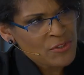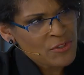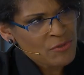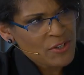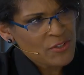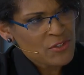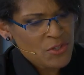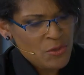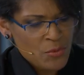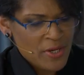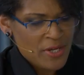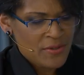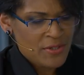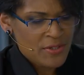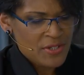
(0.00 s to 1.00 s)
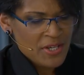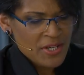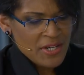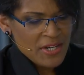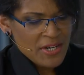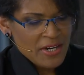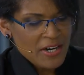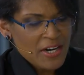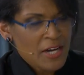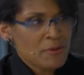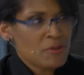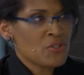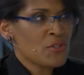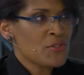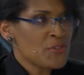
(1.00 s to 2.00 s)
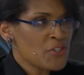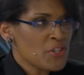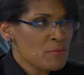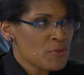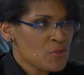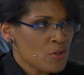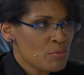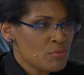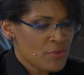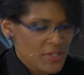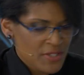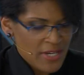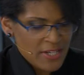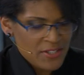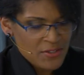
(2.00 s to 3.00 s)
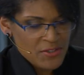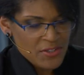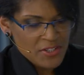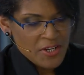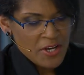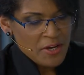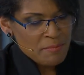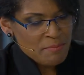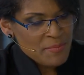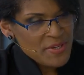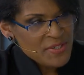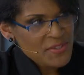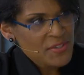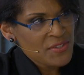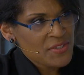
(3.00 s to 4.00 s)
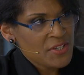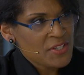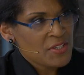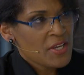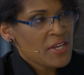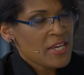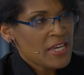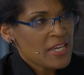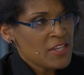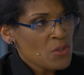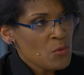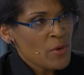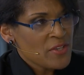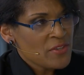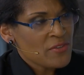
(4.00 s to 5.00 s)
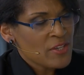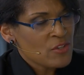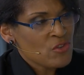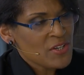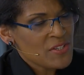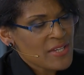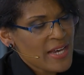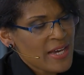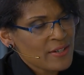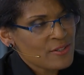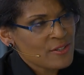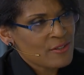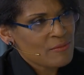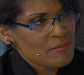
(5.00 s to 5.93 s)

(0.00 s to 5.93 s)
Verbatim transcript: a threat to the way that Irish consumers operate and indeed businesses in the way that they transact?